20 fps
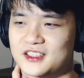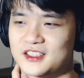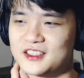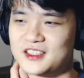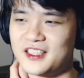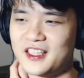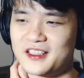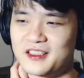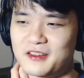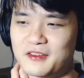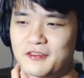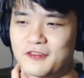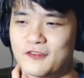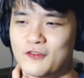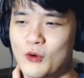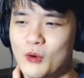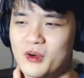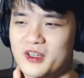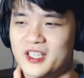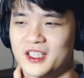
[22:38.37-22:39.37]
she's taking
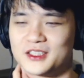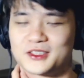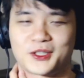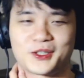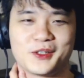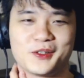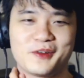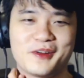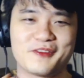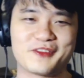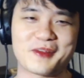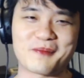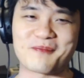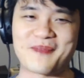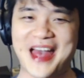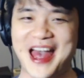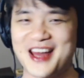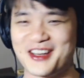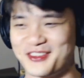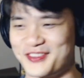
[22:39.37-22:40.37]
full control of the
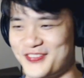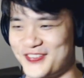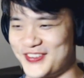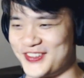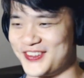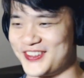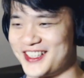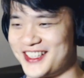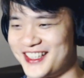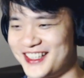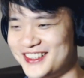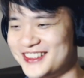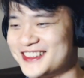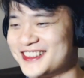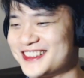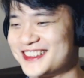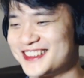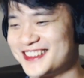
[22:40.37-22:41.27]
battlefield now.